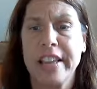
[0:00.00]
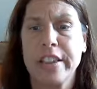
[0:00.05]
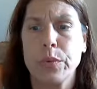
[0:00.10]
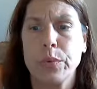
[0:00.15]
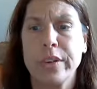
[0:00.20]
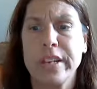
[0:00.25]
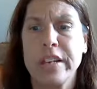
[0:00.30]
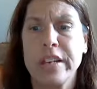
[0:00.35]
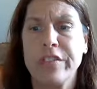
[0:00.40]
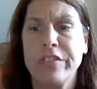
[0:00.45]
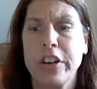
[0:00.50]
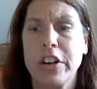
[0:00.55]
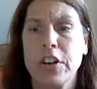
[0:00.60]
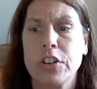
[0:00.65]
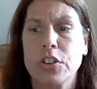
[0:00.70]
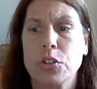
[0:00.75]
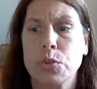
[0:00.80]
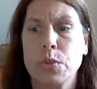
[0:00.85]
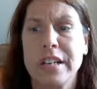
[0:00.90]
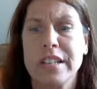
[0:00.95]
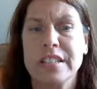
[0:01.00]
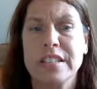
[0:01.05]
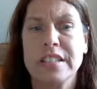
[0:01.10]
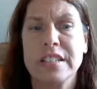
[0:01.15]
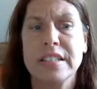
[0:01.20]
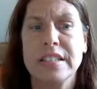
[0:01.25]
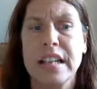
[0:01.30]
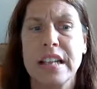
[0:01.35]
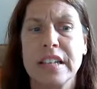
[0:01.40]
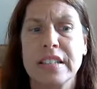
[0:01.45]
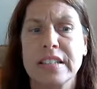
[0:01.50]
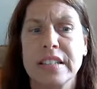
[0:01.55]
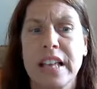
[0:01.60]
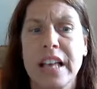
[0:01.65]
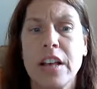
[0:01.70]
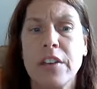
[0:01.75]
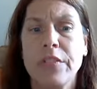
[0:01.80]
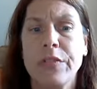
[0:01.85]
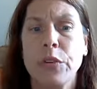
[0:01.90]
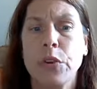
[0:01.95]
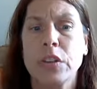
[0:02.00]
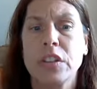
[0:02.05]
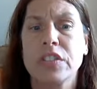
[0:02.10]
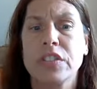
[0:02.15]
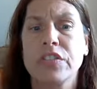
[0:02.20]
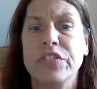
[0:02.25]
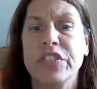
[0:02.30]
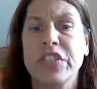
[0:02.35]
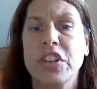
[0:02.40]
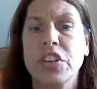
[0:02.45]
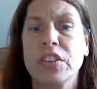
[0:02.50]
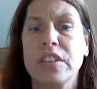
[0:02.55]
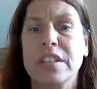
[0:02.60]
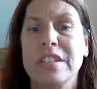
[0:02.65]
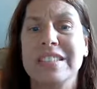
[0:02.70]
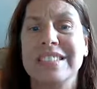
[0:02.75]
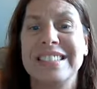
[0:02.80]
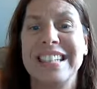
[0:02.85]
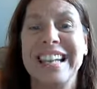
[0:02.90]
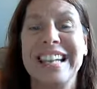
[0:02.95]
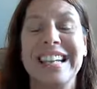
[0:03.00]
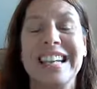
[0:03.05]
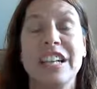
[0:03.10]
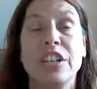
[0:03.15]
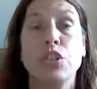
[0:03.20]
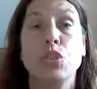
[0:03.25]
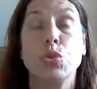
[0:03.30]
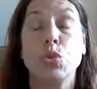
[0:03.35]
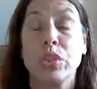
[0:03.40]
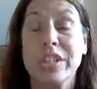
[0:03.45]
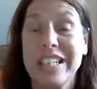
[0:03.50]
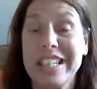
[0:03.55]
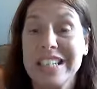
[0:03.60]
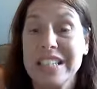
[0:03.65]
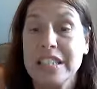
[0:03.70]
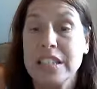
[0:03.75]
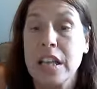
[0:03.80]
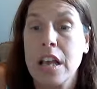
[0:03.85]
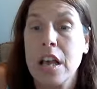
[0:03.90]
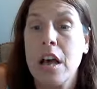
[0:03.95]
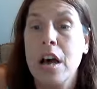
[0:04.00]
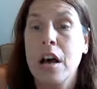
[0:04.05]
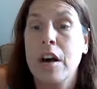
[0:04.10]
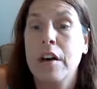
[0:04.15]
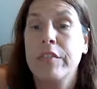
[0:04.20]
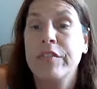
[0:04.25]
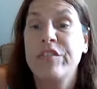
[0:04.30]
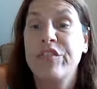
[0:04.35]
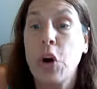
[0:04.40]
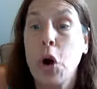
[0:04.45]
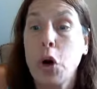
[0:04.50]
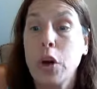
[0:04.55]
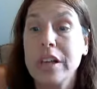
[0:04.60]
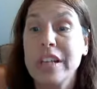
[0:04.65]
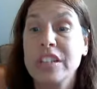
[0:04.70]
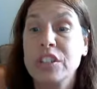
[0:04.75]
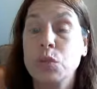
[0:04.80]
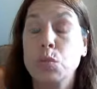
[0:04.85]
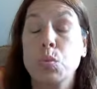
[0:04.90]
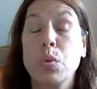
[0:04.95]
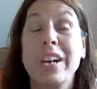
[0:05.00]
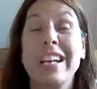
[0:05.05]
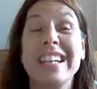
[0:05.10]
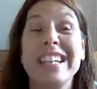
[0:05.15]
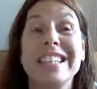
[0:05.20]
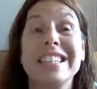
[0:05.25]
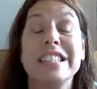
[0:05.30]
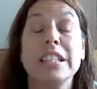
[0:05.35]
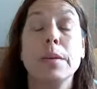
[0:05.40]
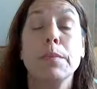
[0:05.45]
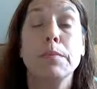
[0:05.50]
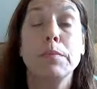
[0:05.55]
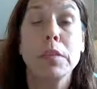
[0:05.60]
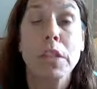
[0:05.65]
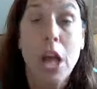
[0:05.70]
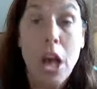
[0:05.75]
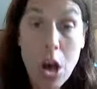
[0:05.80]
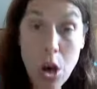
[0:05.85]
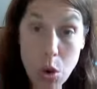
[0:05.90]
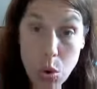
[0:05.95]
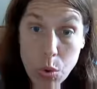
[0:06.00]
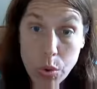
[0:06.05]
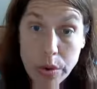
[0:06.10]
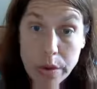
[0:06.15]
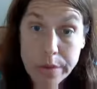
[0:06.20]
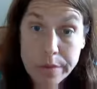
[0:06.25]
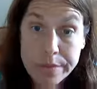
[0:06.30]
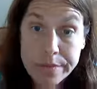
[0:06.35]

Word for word: The Ring of Fire is restless as California's fear of the San Andreas fault is ready to blow.